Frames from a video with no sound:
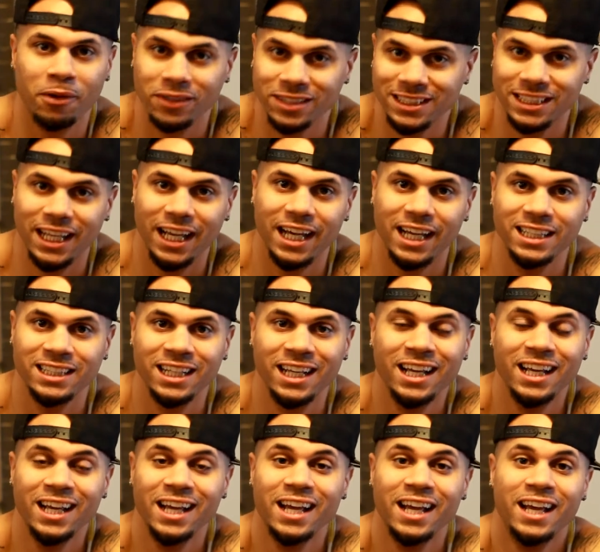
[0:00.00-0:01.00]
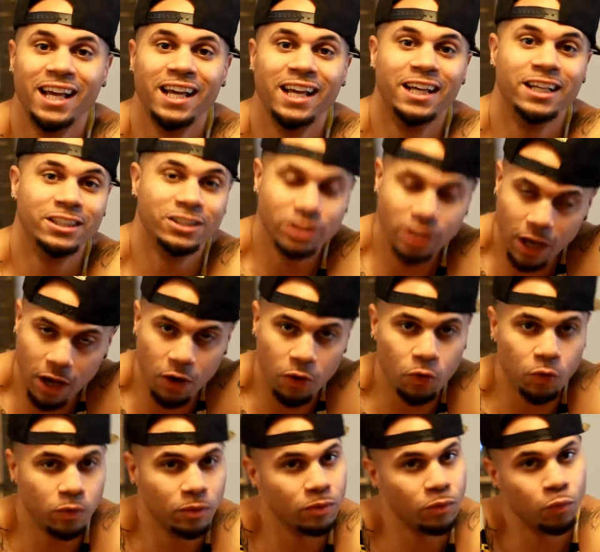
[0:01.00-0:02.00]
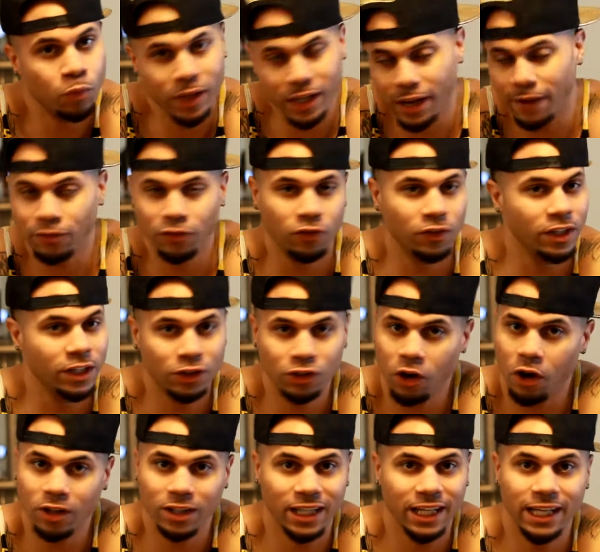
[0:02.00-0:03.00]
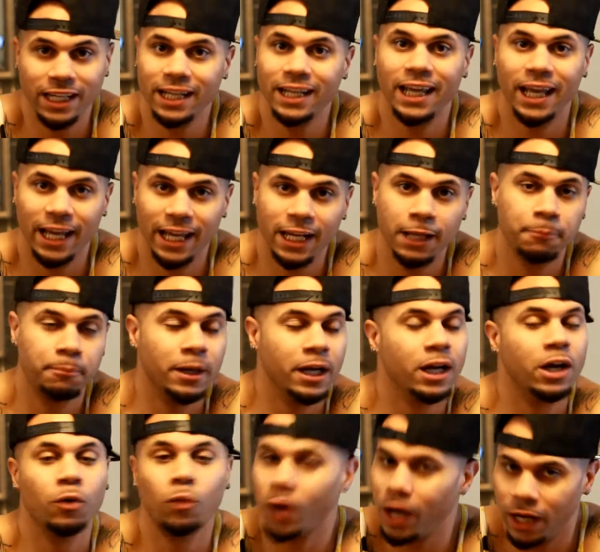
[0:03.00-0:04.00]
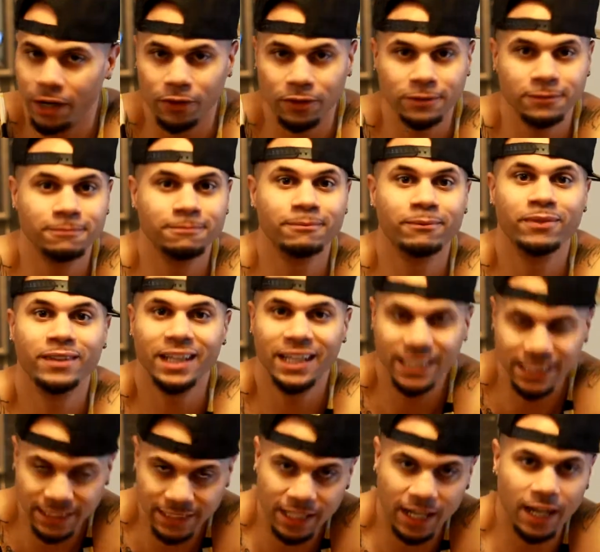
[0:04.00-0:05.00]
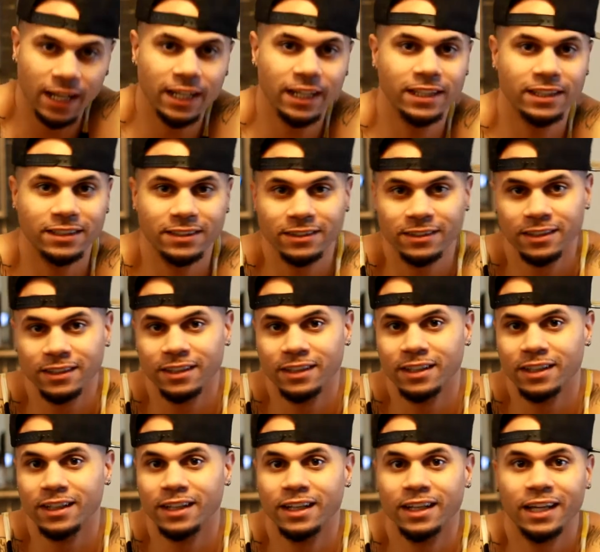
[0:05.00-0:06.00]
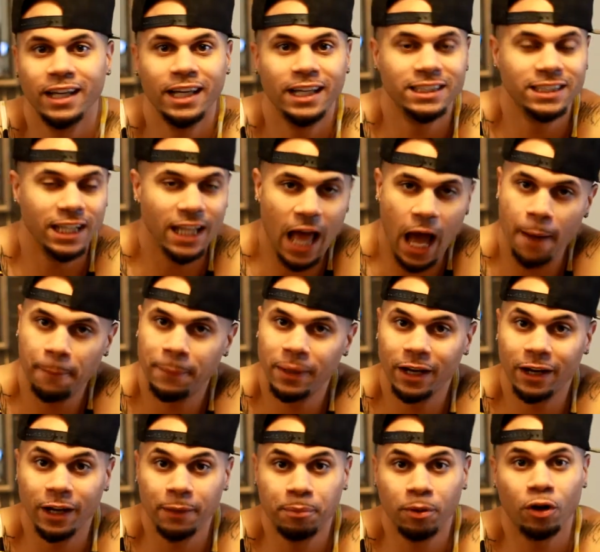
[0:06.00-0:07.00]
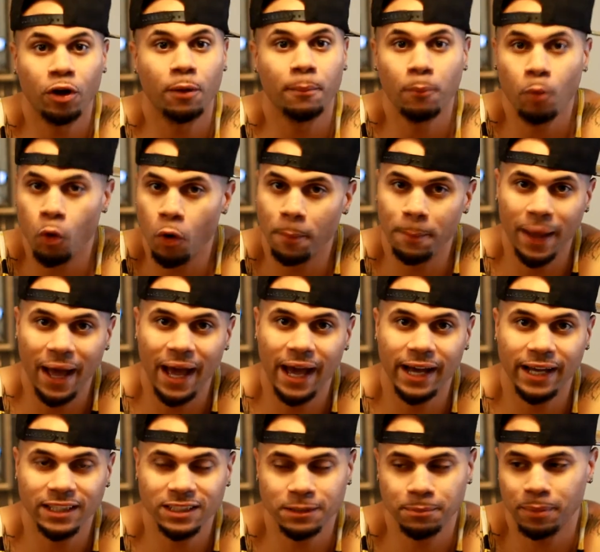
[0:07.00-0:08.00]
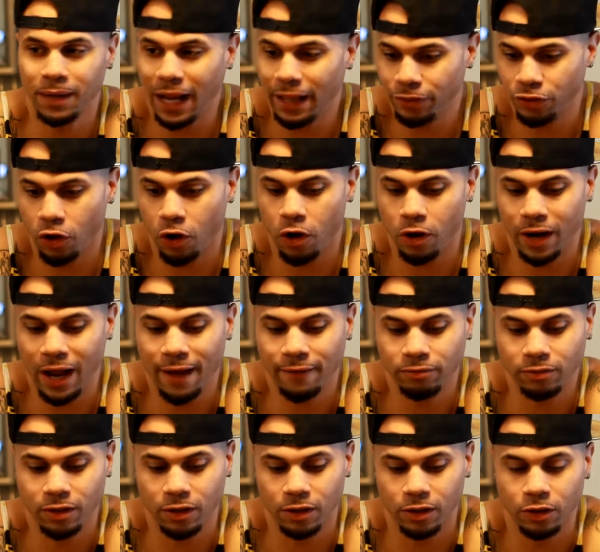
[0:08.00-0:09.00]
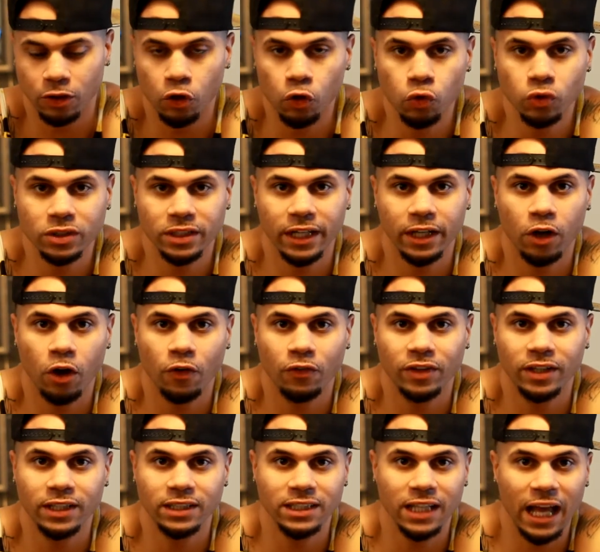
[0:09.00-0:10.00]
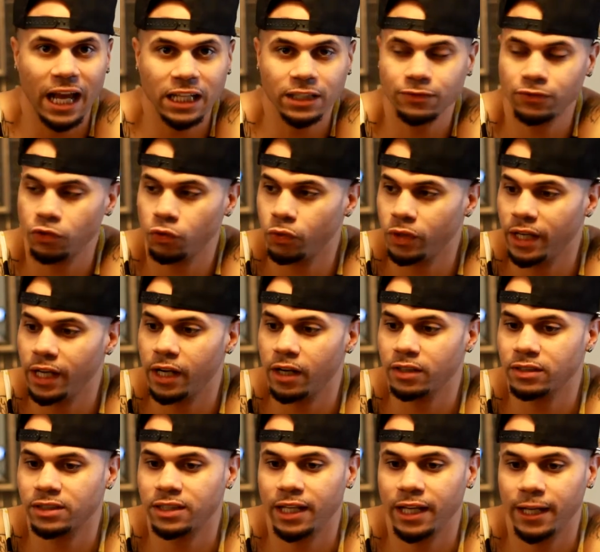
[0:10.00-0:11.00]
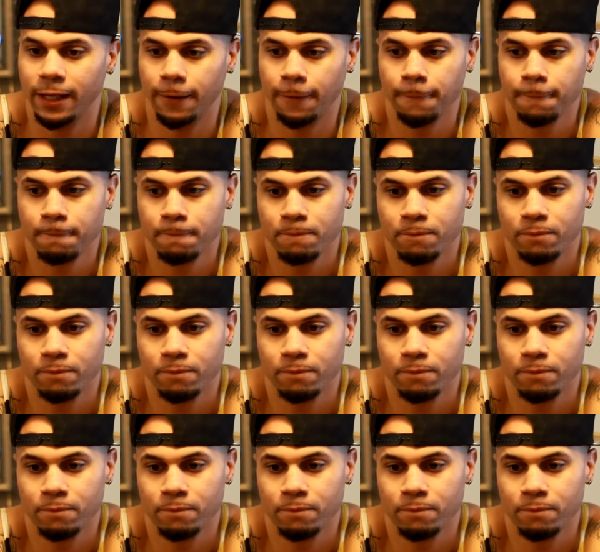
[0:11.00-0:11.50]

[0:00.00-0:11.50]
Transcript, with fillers: on stage. So we never really thought that he could get any bigger. Well, he's done it. He's a lot bigger, he put on more mass. But I thought after losing over these last few years that